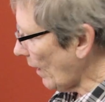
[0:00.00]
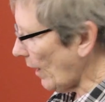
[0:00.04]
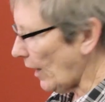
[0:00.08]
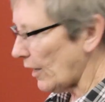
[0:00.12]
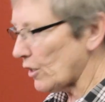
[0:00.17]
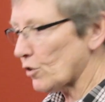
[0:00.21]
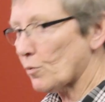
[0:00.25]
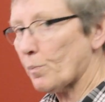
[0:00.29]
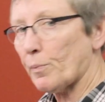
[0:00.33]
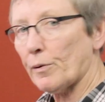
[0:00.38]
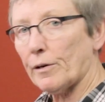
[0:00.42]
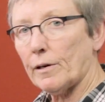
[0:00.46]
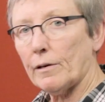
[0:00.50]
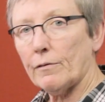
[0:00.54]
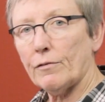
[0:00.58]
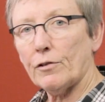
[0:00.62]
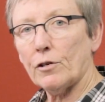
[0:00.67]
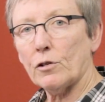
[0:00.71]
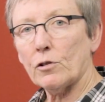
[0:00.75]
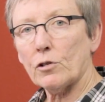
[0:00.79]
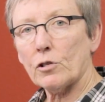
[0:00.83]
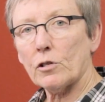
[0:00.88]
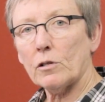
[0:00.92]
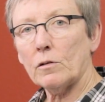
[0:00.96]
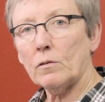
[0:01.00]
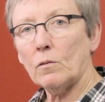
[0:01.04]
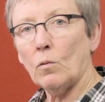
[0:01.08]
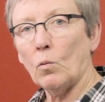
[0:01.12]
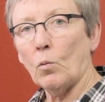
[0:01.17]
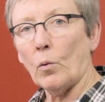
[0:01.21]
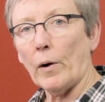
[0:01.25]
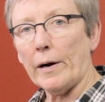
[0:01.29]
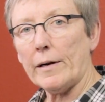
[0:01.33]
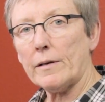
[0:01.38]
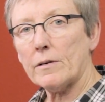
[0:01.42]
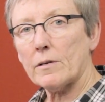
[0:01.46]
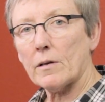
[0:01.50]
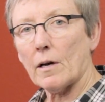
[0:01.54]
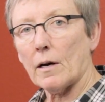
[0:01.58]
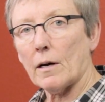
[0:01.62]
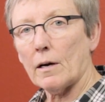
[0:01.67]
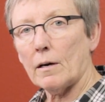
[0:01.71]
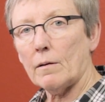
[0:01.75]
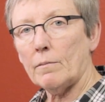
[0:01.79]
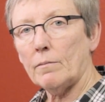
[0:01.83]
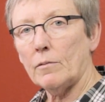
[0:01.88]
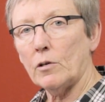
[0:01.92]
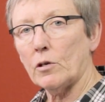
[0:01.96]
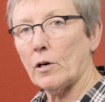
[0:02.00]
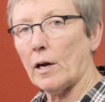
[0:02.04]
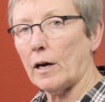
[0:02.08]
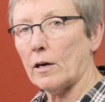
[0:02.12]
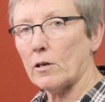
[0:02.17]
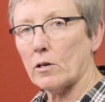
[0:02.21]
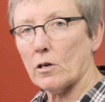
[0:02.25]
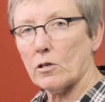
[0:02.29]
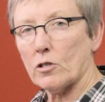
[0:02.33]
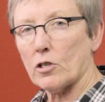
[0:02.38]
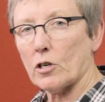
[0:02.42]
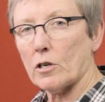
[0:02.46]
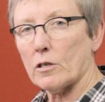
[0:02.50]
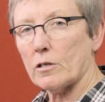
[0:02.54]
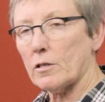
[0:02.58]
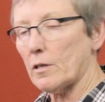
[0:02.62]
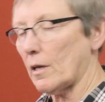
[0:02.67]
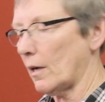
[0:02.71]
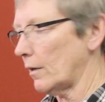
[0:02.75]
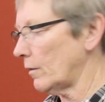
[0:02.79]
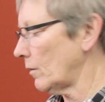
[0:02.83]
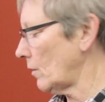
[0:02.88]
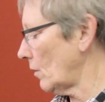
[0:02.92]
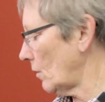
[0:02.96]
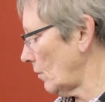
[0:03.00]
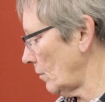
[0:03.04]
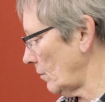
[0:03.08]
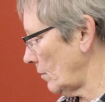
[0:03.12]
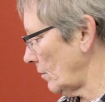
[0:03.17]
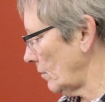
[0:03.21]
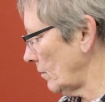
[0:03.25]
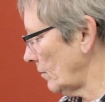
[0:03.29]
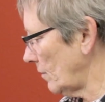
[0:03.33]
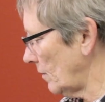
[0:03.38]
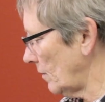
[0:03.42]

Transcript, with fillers: Has pre-infusion, wait time. You can't adjust that though.